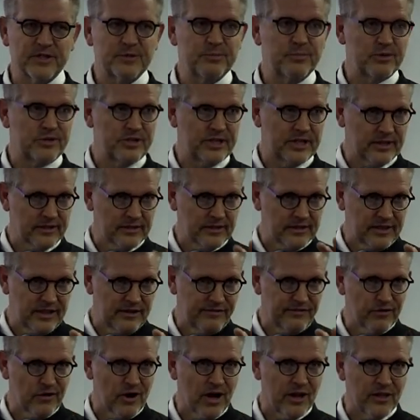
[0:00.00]
particularly
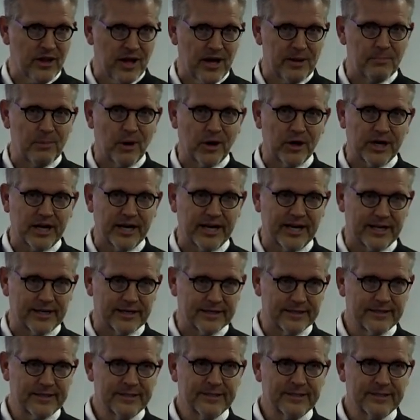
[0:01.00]
for online marketing